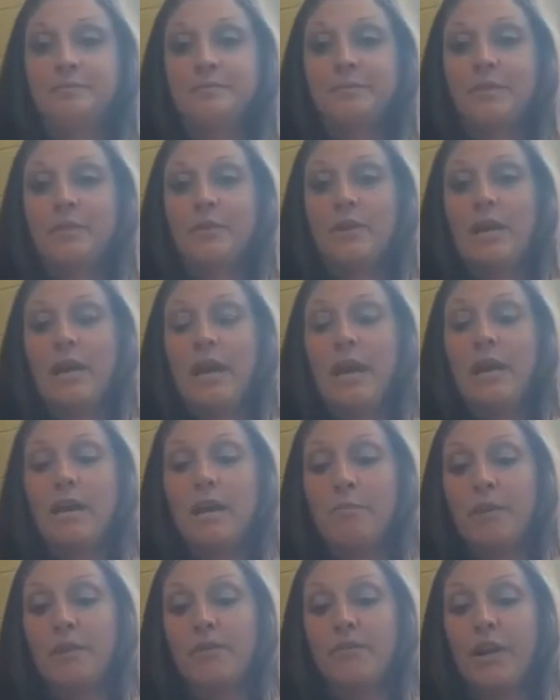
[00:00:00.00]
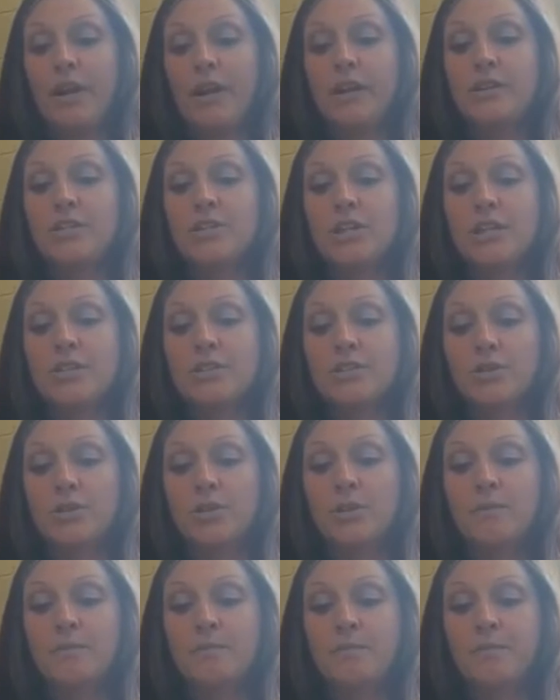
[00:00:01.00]
Okay, and be very
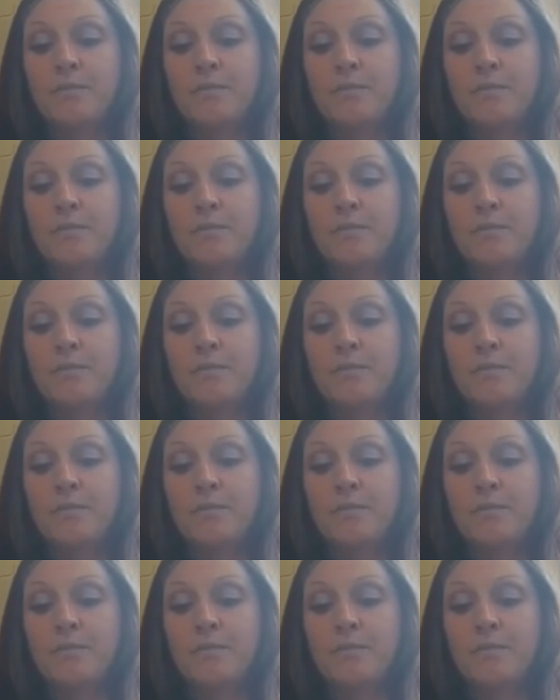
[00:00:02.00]
gentle.